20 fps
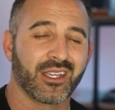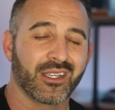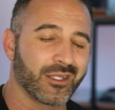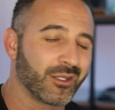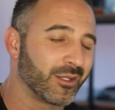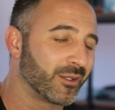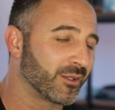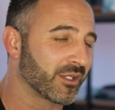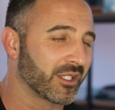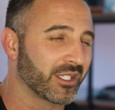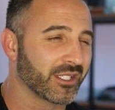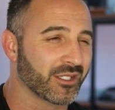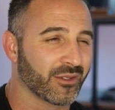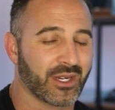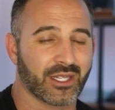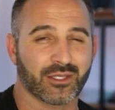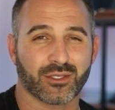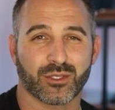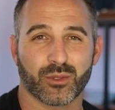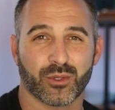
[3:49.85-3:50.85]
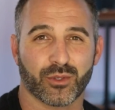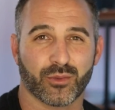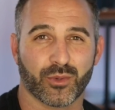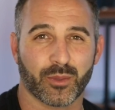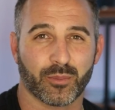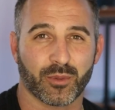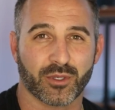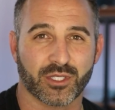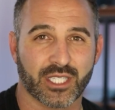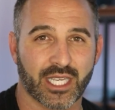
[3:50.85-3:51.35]
Usually it's around 2 or
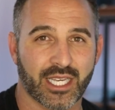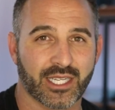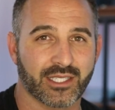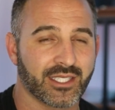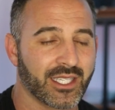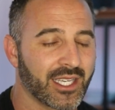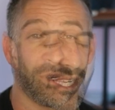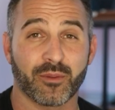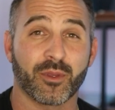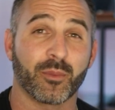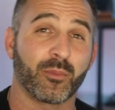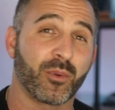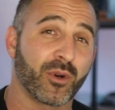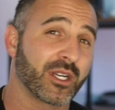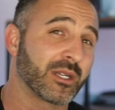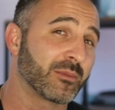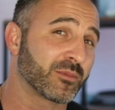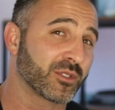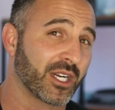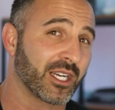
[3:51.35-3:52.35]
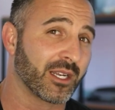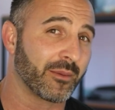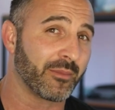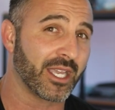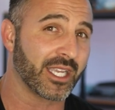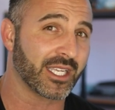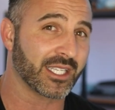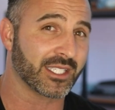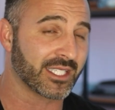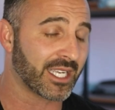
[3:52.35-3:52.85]
3%. But the point I'm trying to
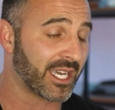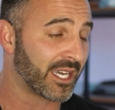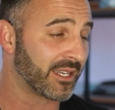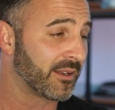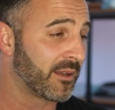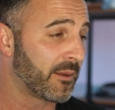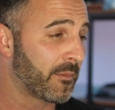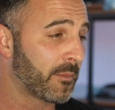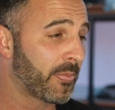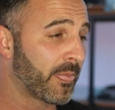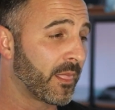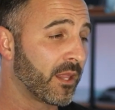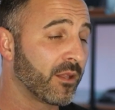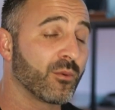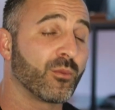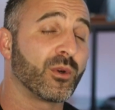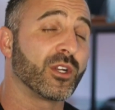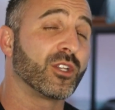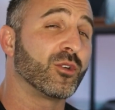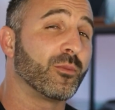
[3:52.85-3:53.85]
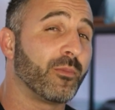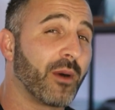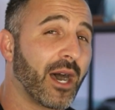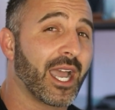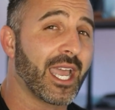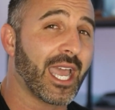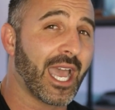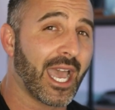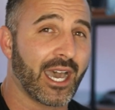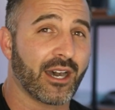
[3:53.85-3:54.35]
make is that when you
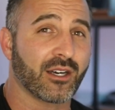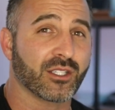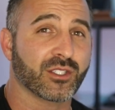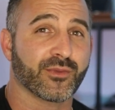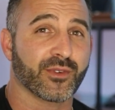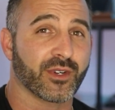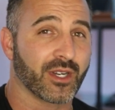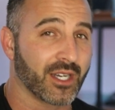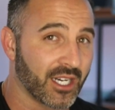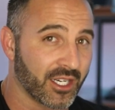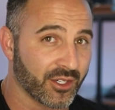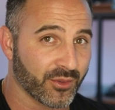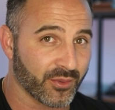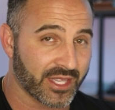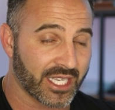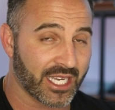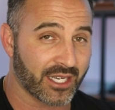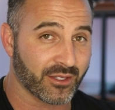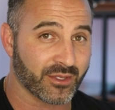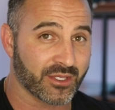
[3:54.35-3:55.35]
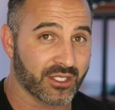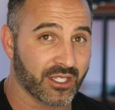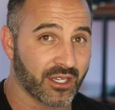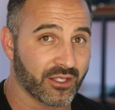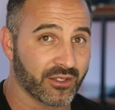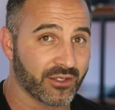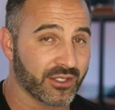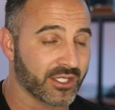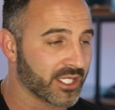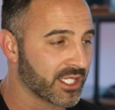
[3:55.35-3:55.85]
buy a house for
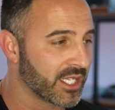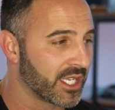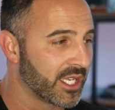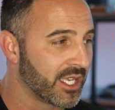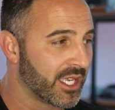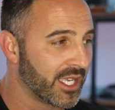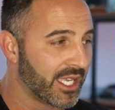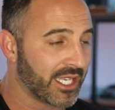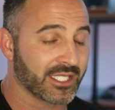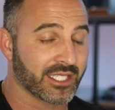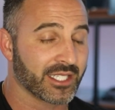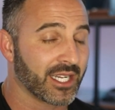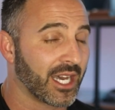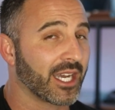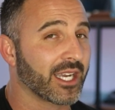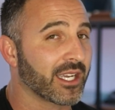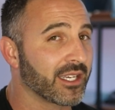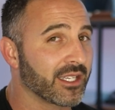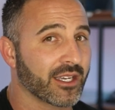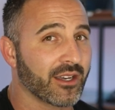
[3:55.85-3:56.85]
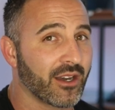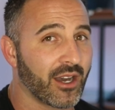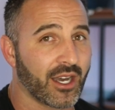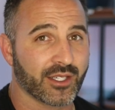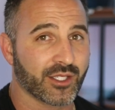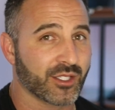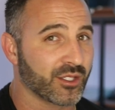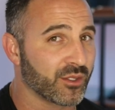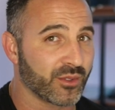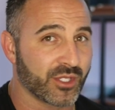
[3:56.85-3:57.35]
$100,000, it's not going to
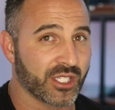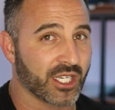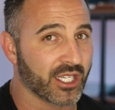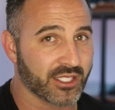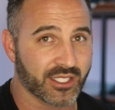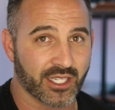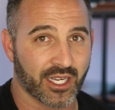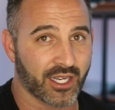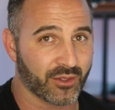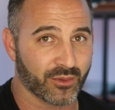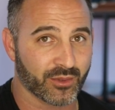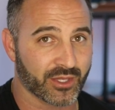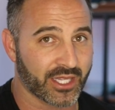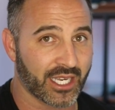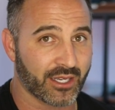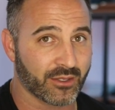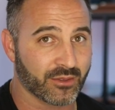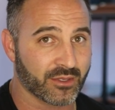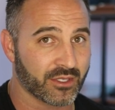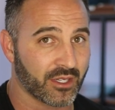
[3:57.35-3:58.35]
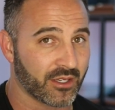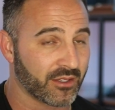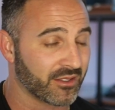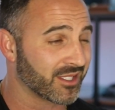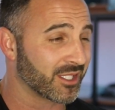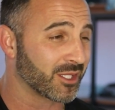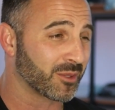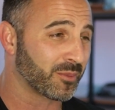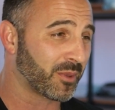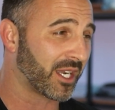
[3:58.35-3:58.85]
cost you just
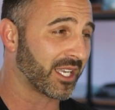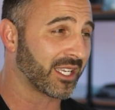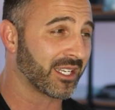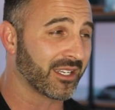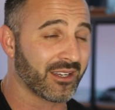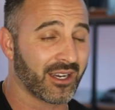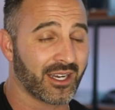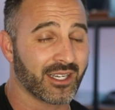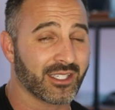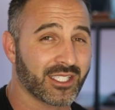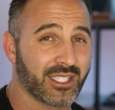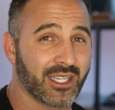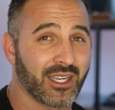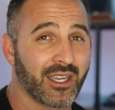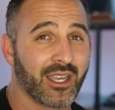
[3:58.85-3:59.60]
$100,000. It's probably going to cost you